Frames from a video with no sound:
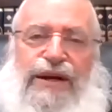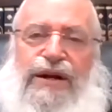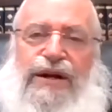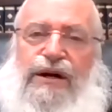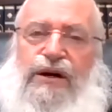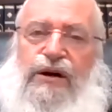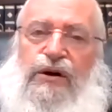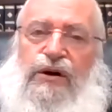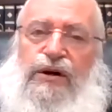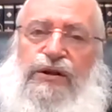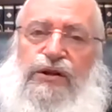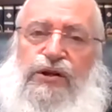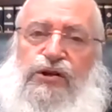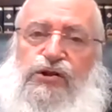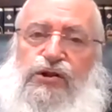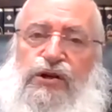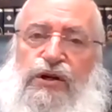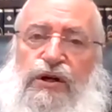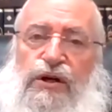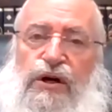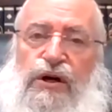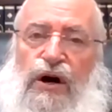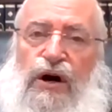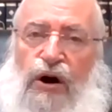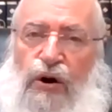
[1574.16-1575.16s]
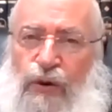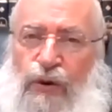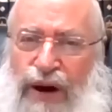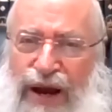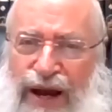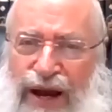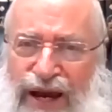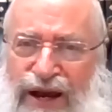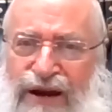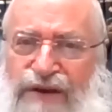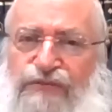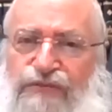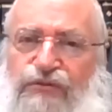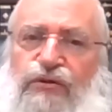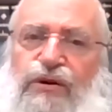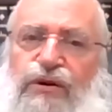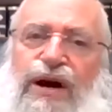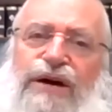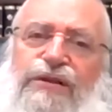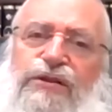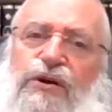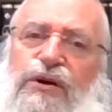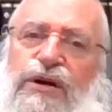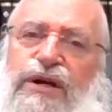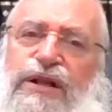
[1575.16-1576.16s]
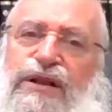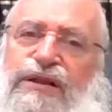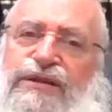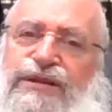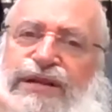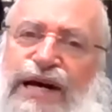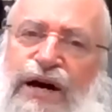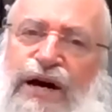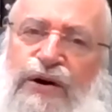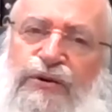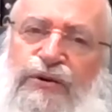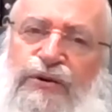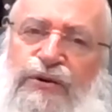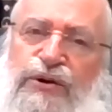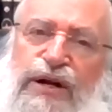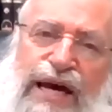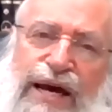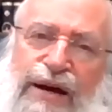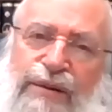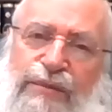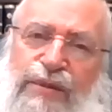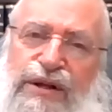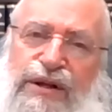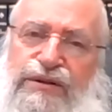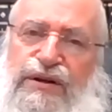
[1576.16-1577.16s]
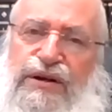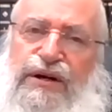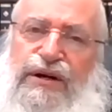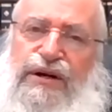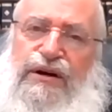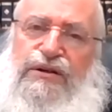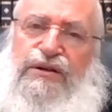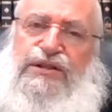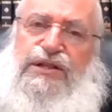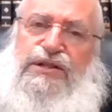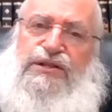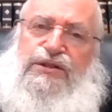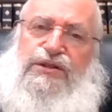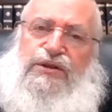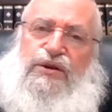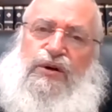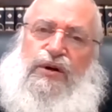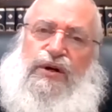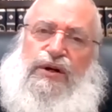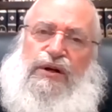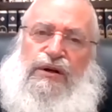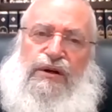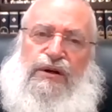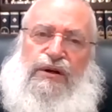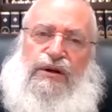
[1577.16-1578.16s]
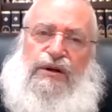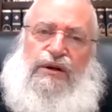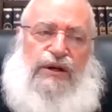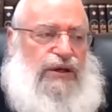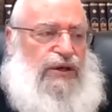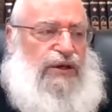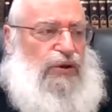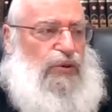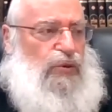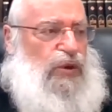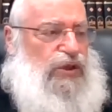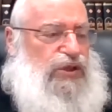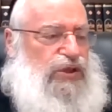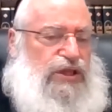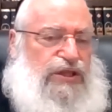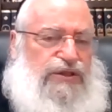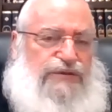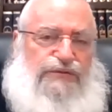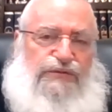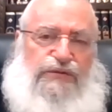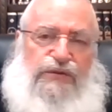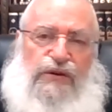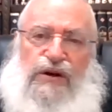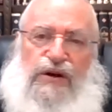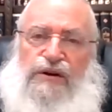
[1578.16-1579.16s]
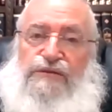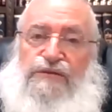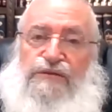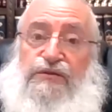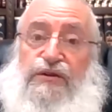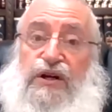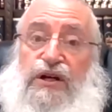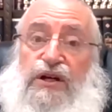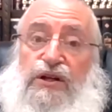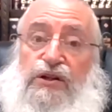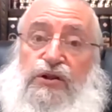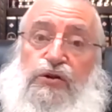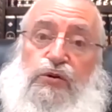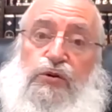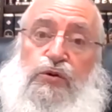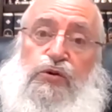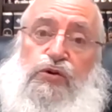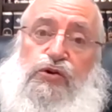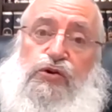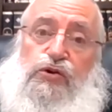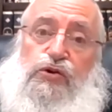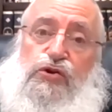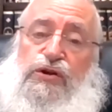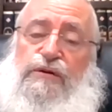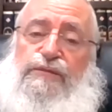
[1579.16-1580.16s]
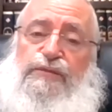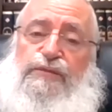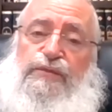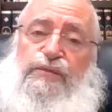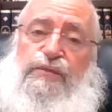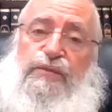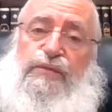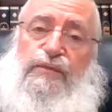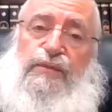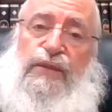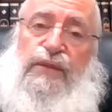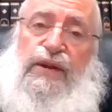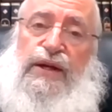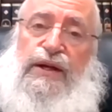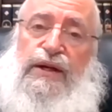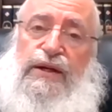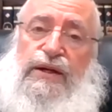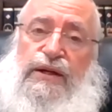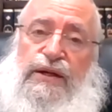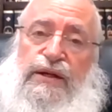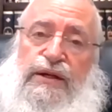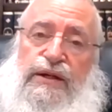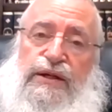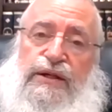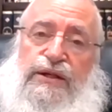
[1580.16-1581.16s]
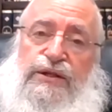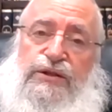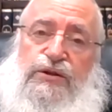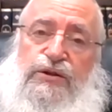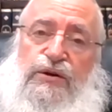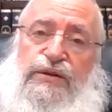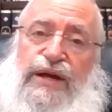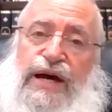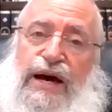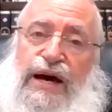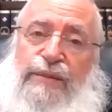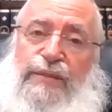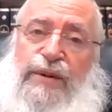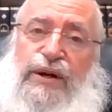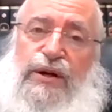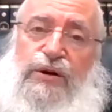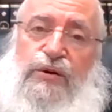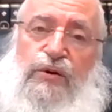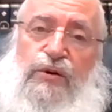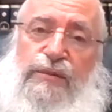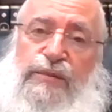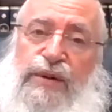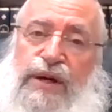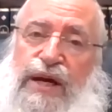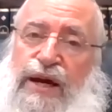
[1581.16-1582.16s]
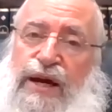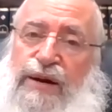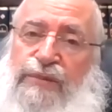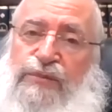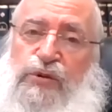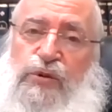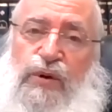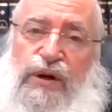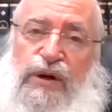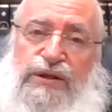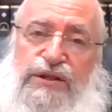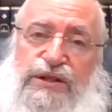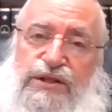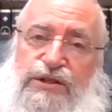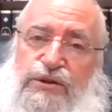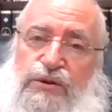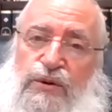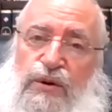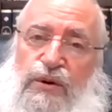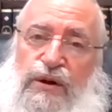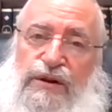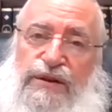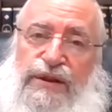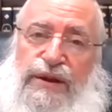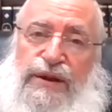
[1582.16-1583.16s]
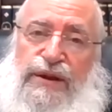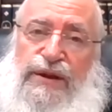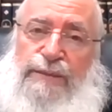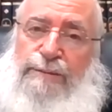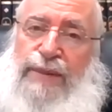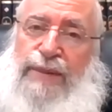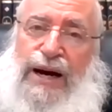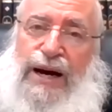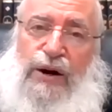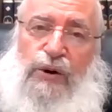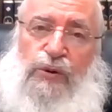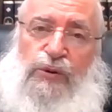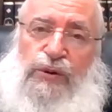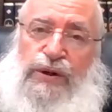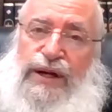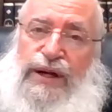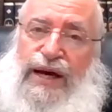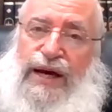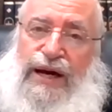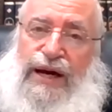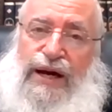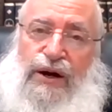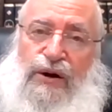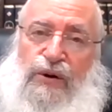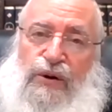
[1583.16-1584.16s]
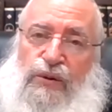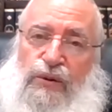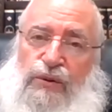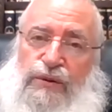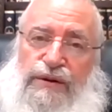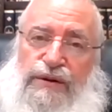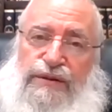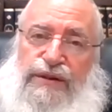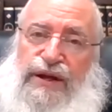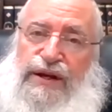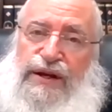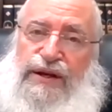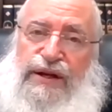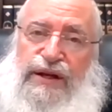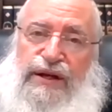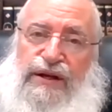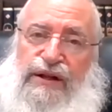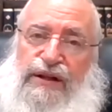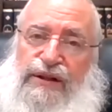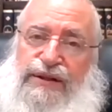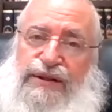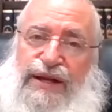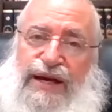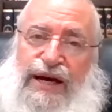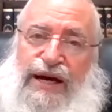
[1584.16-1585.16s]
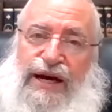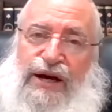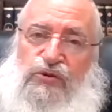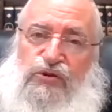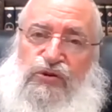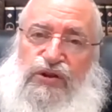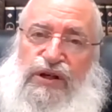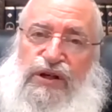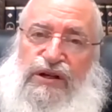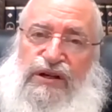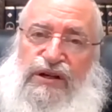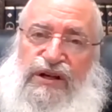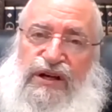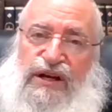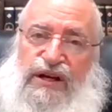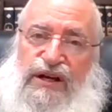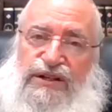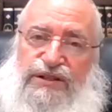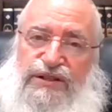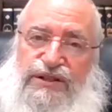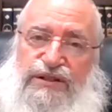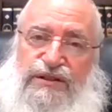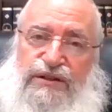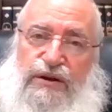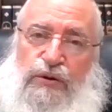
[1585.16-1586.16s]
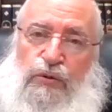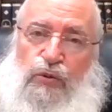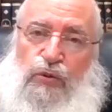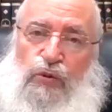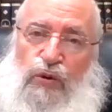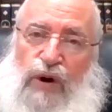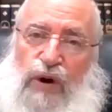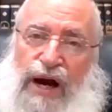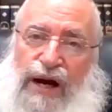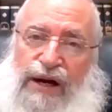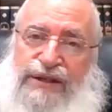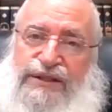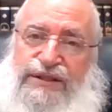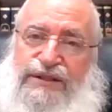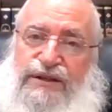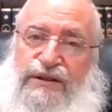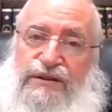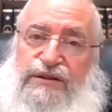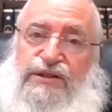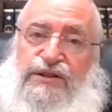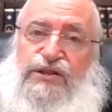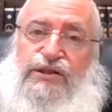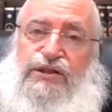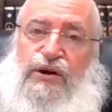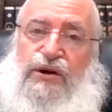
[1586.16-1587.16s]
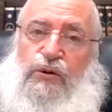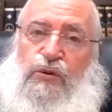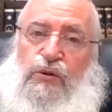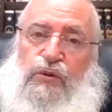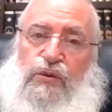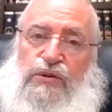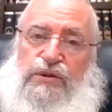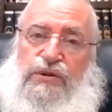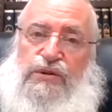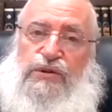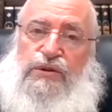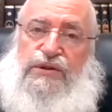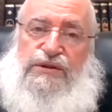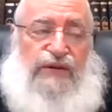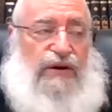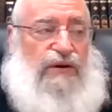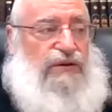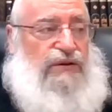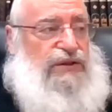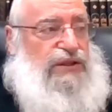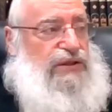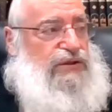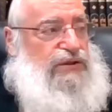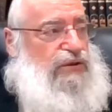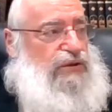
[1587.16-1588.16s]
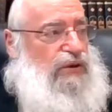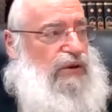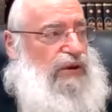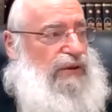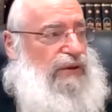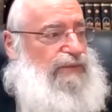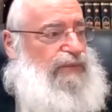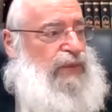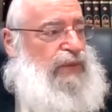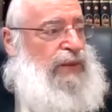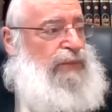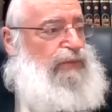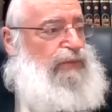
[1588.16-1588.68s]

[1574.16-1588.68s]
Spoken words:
Yira Kodesh, or every other little town and hamlet in Eretz Yisrael, which is full of Kedusha? So the Ameruim came to Eretz Yisrael. They bowed down, they kneeled down to kiss the rocks and stones of Eretz Yisrael.